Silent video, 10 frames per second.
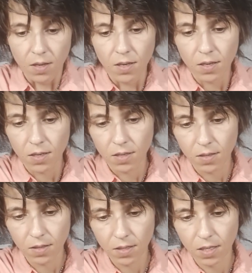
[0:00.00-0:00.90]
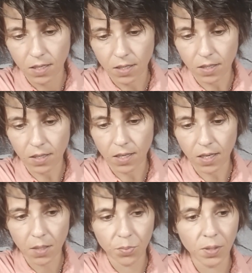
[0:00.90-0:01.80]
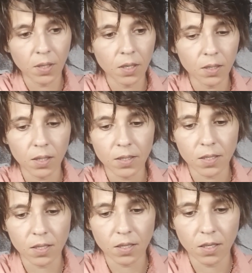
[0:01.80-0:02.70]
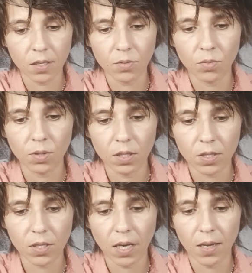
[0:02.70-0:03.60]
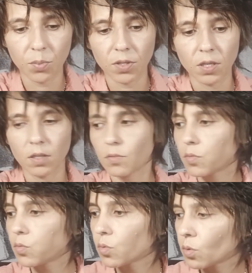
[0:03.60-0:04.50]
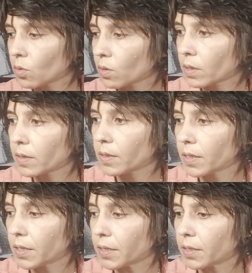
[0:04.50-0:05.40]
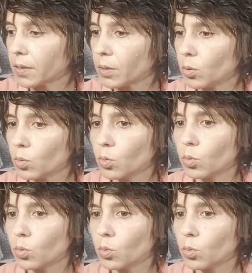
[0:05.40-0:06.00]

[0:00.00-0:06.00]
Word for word: Okay, Cappy, let's see what's happening for you.